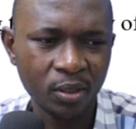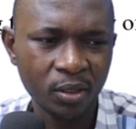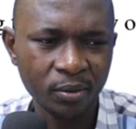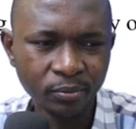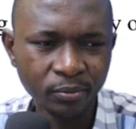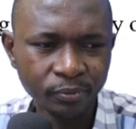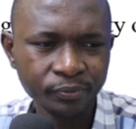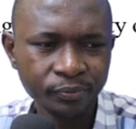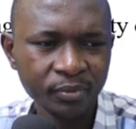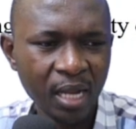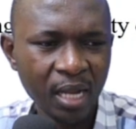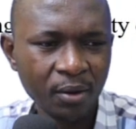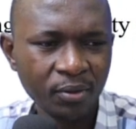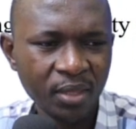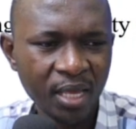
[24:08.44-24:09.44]
an ethical
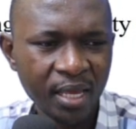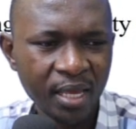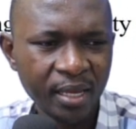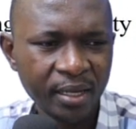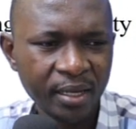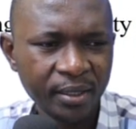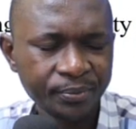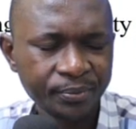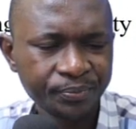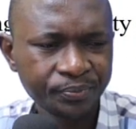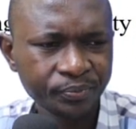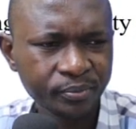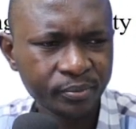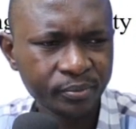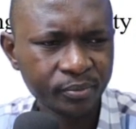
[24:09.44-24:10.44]
framework, yes,
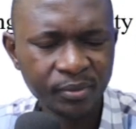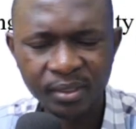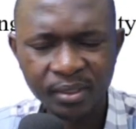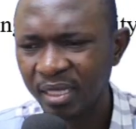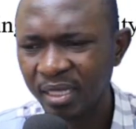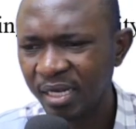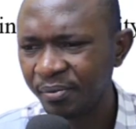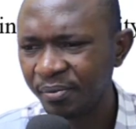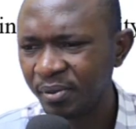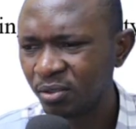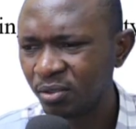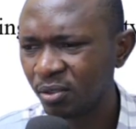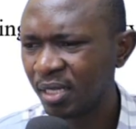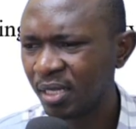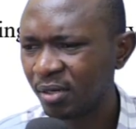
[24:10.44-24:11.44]
that
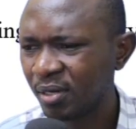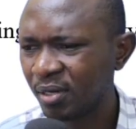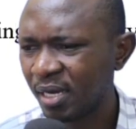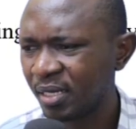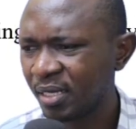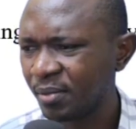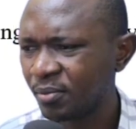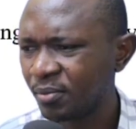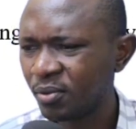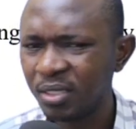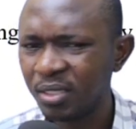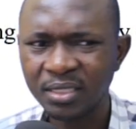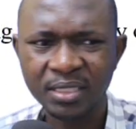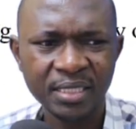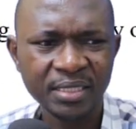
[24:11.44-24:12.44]
says
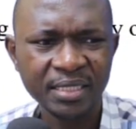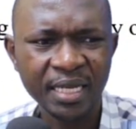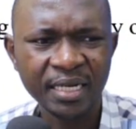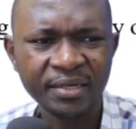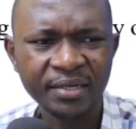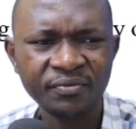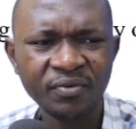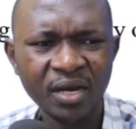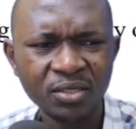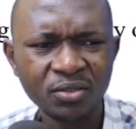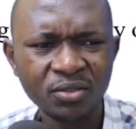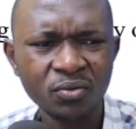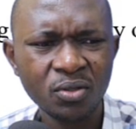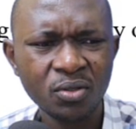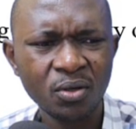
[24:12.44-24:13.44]
what we ought to
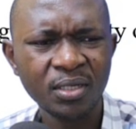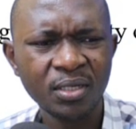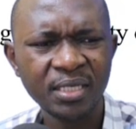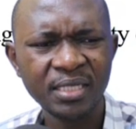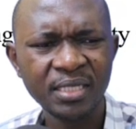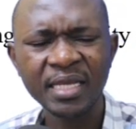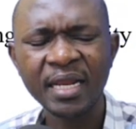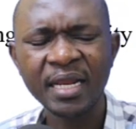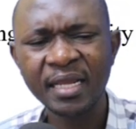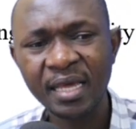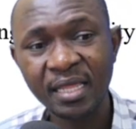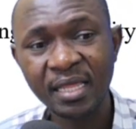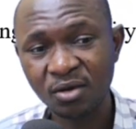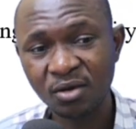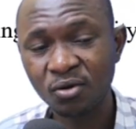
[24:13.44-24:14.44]
focus
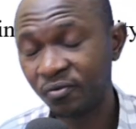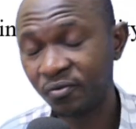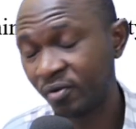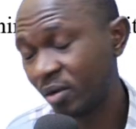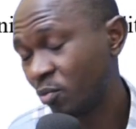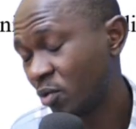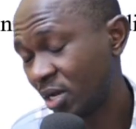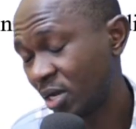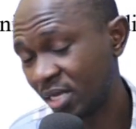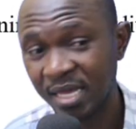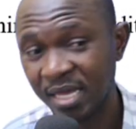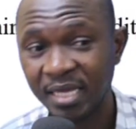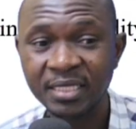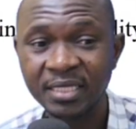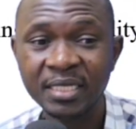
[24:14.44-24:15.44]
on, and
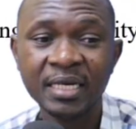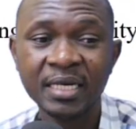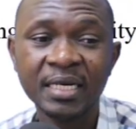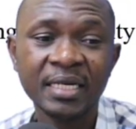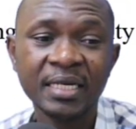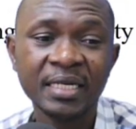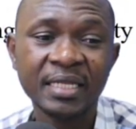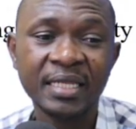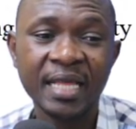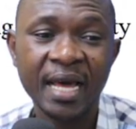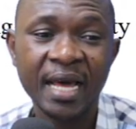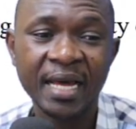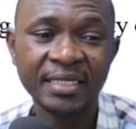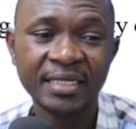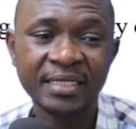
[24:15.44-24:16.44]
not on
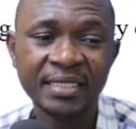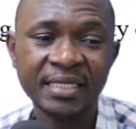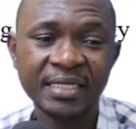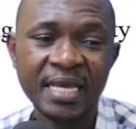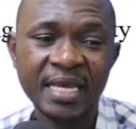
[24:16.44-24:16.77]
what